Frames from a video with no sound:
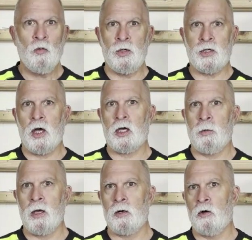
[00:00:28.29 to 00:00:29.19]
we talk
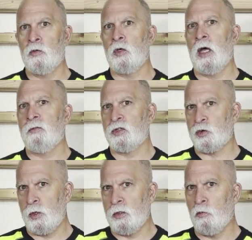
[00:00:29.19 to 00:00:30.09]
about, oh, you have to
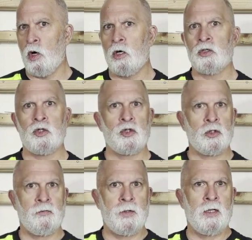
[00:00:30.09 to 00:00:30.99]
straighten the walls, you
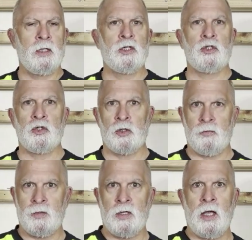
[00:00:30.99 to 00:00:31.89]
should have done this, you should
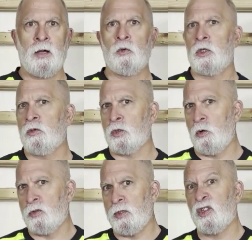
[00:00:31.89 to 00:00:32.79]
have done that, we'll use
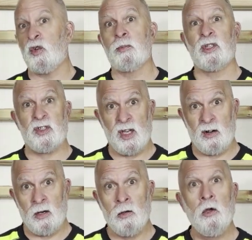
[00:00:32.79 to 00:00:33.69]
OSB strips,
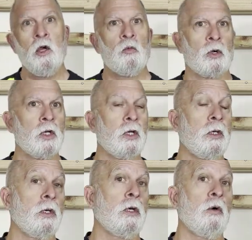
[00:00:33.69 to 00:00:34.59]
etc. We're going
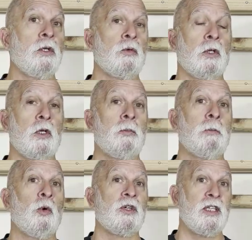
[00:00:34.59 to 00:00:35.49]
to go into a little
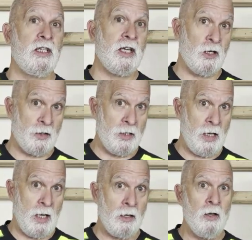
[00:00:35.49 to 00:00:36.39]
bit more detail
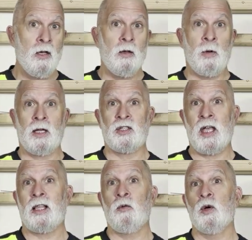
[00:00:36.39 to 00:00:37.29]
today about
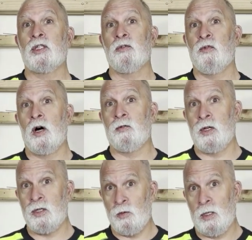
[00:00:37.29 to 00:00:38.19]
exactly what's involved
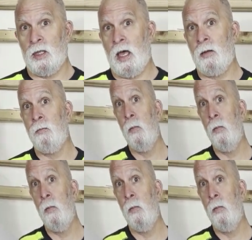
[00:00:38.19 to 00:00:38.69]
in doing that.